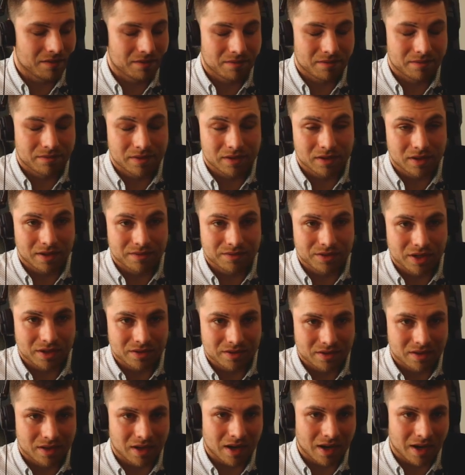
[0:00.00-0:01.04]
will have
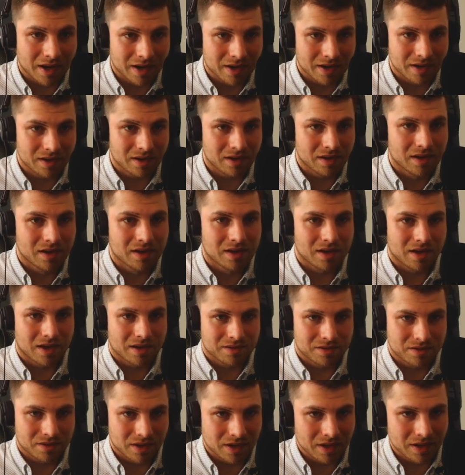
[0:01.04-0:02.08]
just I as
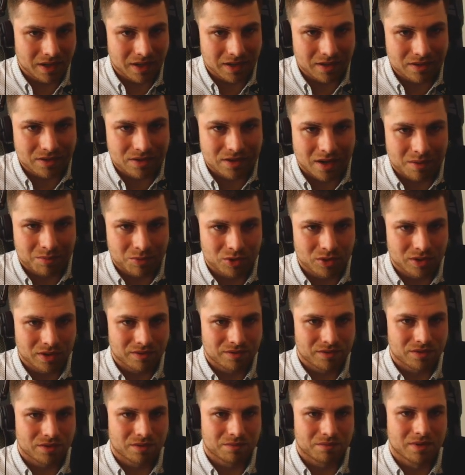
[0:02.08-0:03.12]
the index. I'm going
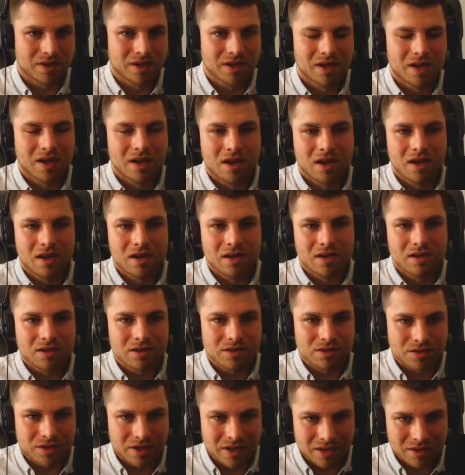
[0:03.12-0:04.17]
from
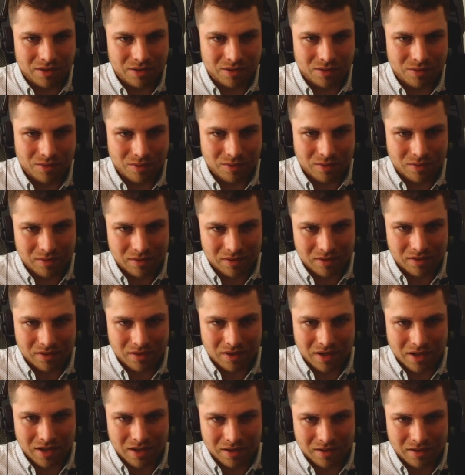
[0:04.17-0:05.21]
0
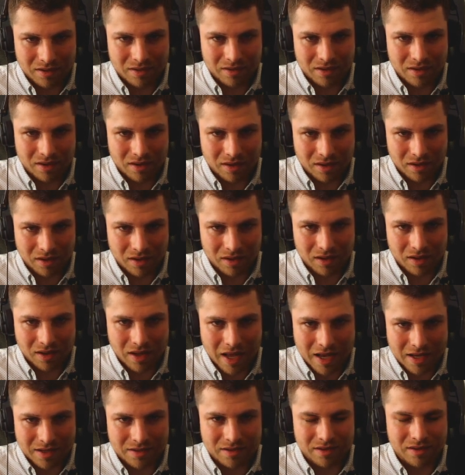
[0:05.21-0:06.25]
and
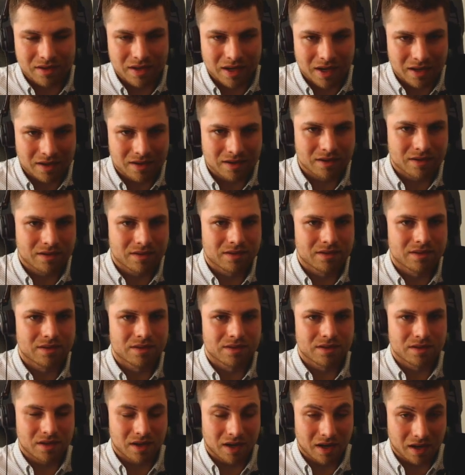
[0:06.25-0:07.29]
less than
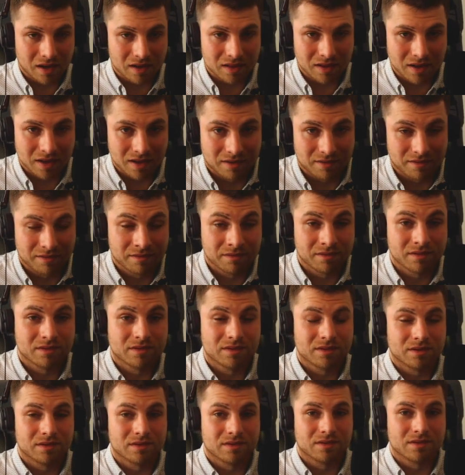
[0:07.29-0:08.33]
string length.
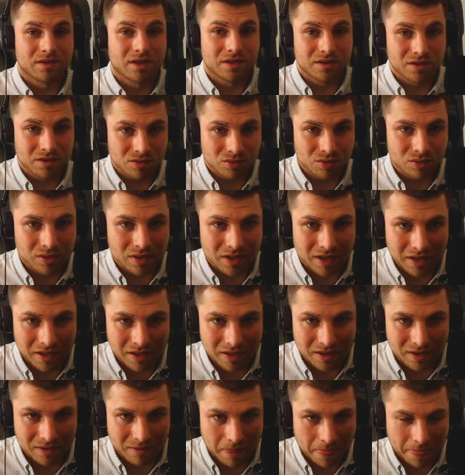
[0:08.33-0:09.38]
It's a good
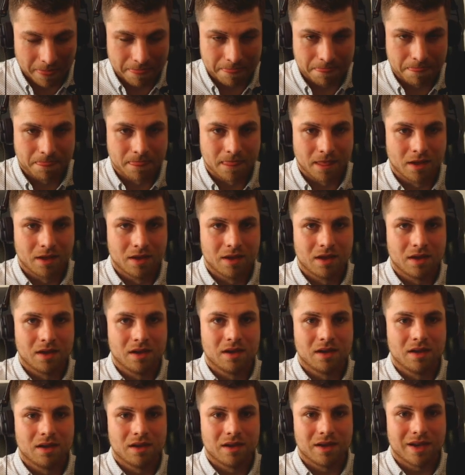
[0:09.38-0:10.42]
idea.
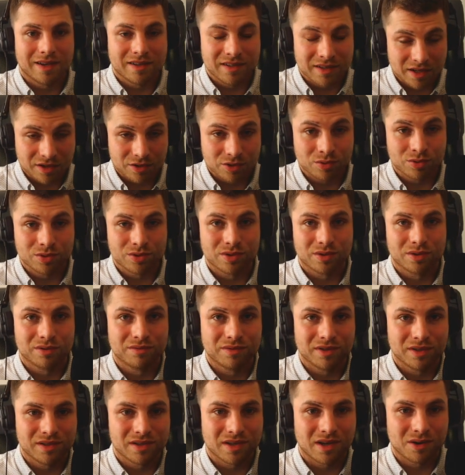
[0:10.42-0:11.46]
Execution of
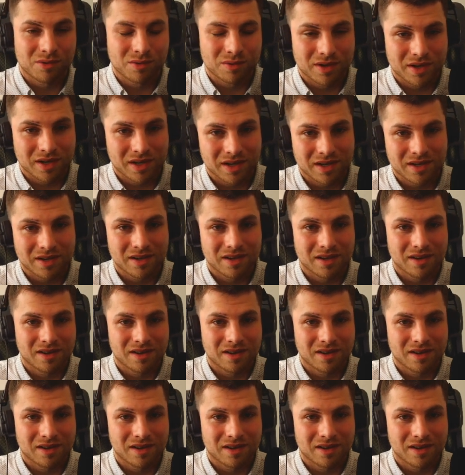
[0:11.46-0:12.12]
this idea